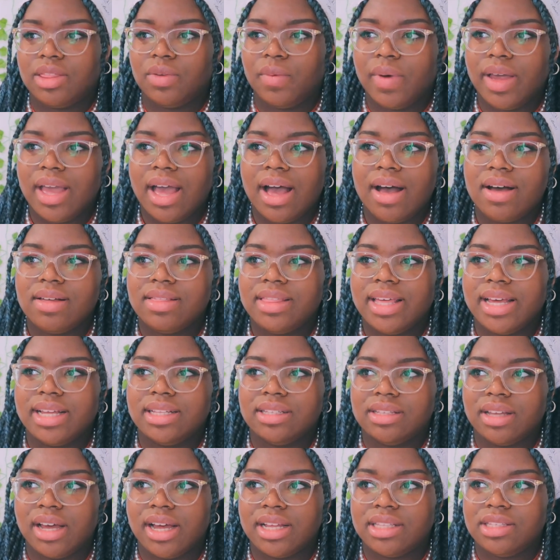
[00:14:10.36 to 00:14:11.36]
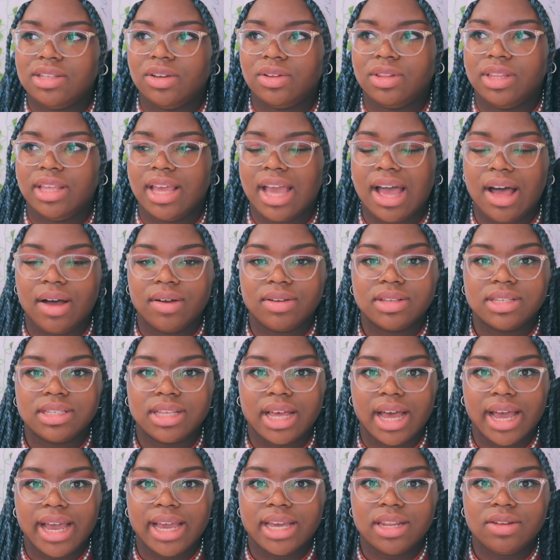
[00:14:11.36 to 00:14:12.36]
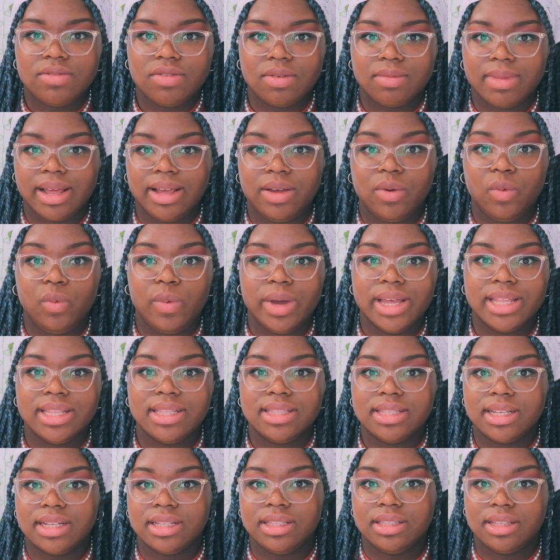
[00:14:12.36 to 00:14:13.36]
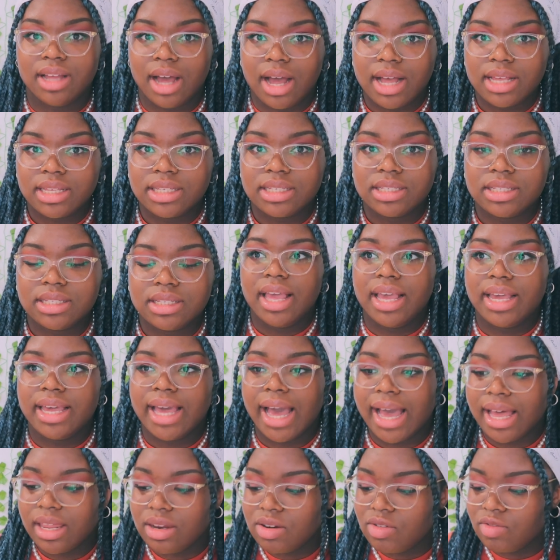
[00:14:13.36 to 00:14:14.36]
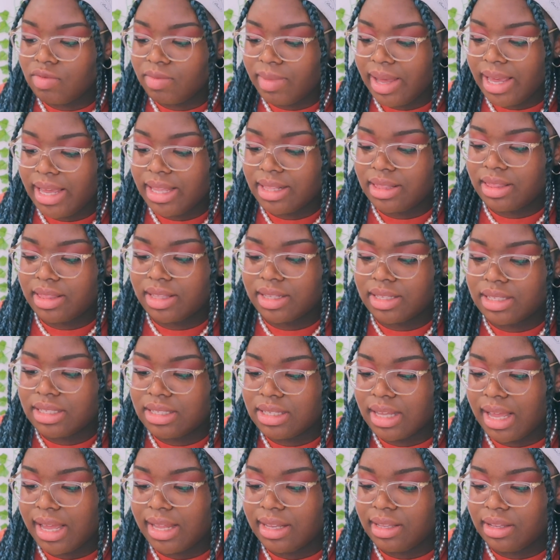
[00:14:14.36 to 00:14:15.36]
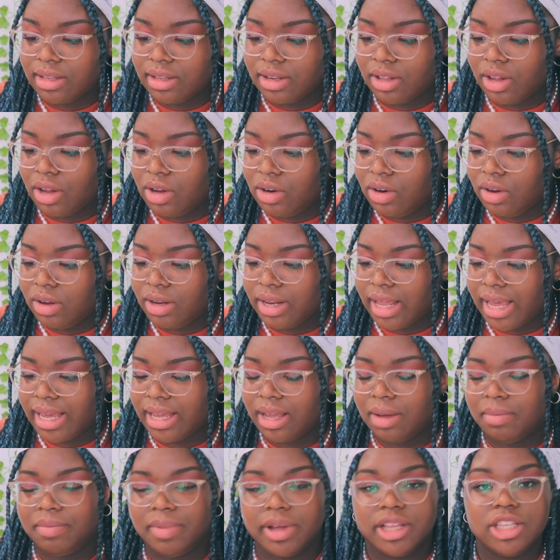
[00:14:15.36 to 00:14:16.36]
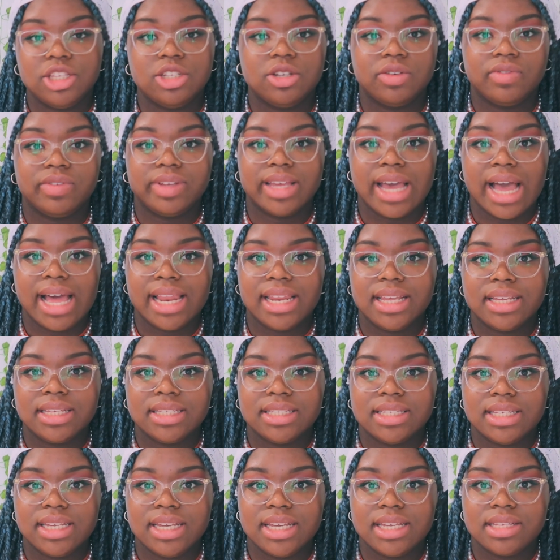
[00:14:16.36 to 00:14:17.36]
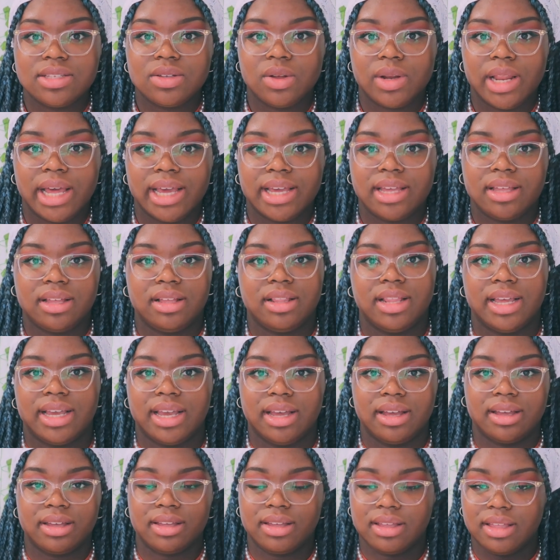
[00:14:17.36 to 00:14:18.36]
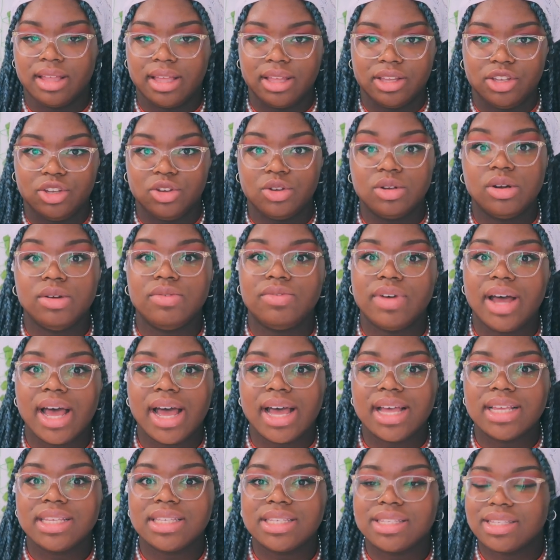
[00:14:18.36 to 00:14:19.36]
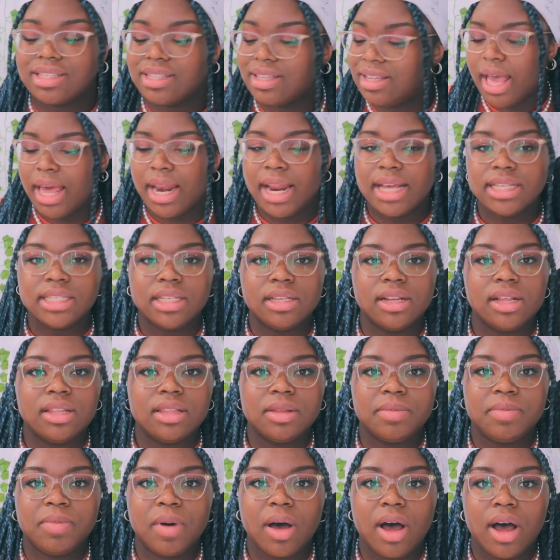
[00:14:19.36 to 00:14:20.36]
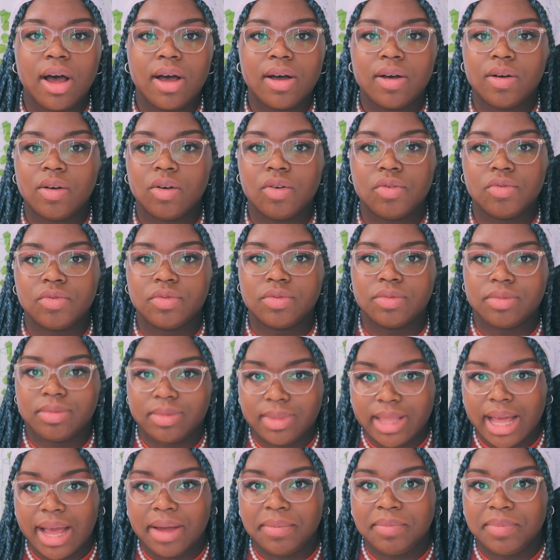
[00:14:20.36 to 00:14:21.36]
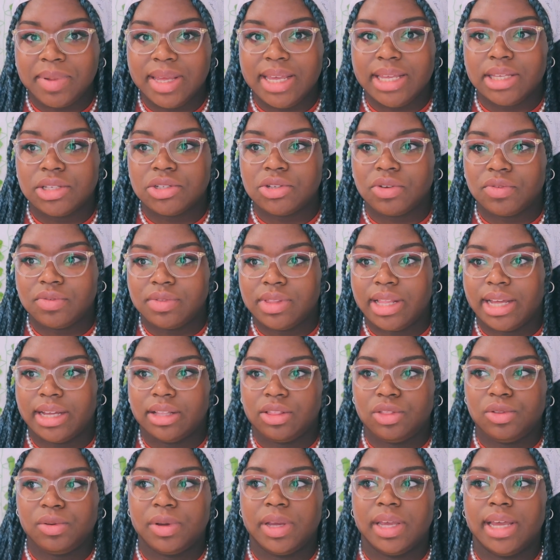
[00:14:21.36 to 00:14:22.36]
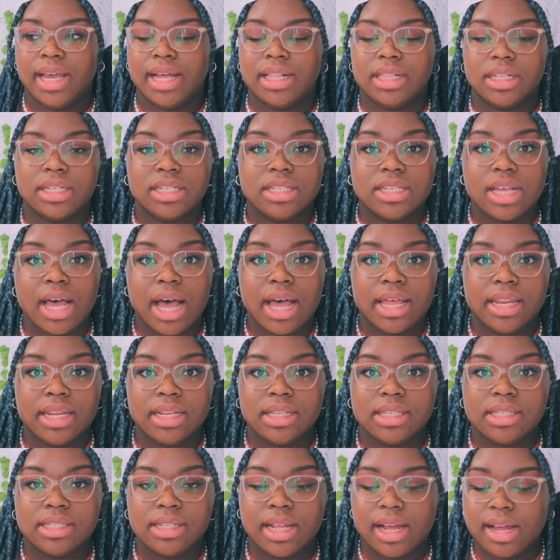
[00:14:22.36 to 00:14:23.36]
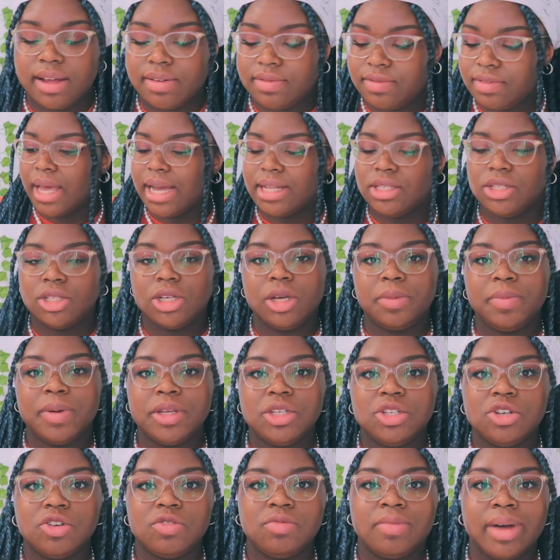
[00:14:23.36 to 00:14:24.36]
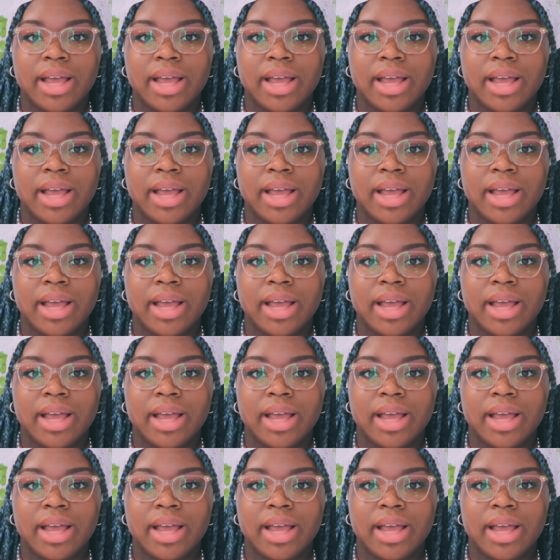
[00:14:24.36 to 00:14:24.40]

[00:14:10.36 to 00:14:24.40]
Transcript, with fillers: the way how they're dirty on the outside from like wind and dust it kind of made the sun look like a bunch of galaxies or like like a, a universe and that's another part of that piece of like looking at the sun and stuff. I took a picture of